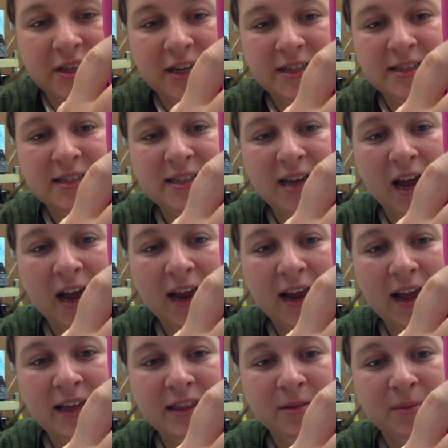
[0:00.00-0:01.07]
Sci
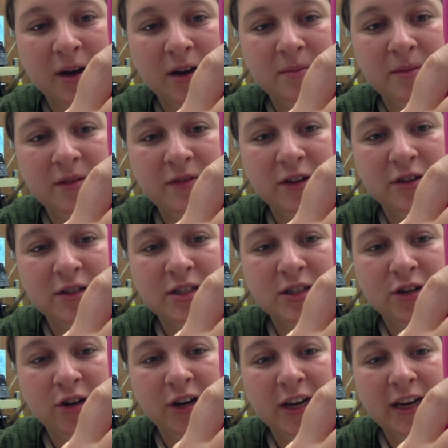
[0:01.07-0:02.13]
at the bottom of your
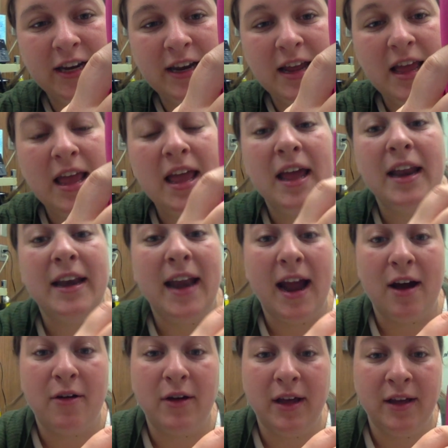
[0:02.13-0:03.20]
screen.
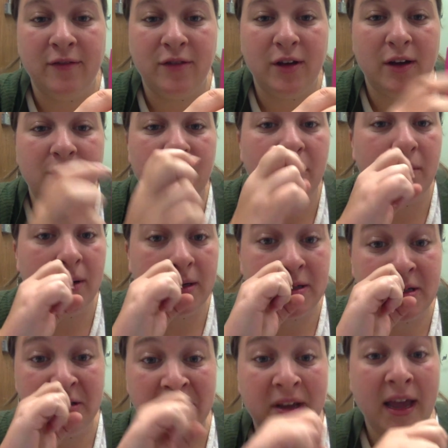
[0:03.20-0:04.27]
Now, if you ever want
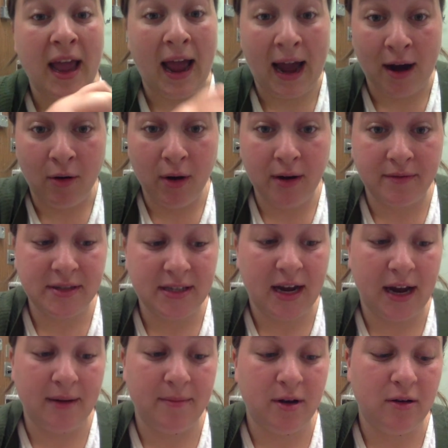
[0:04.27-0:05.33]
to get out of
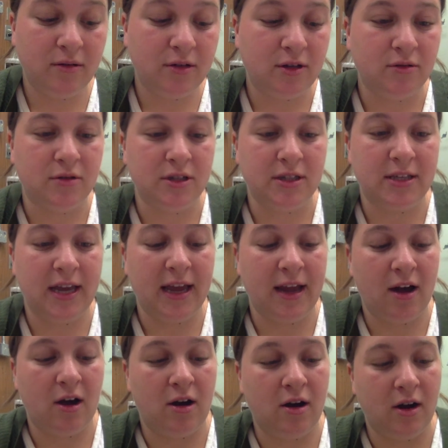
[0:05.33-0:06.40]
Sci mode, you just
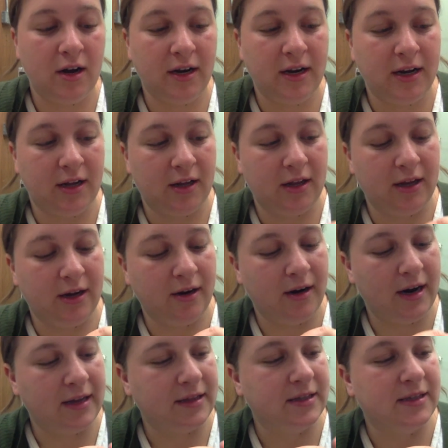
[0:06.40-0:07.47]
hit on and clear
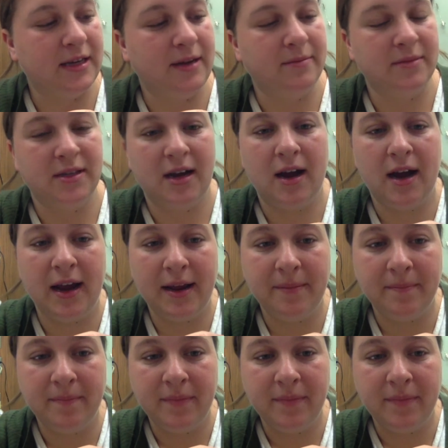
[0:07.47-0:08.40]
at the same time.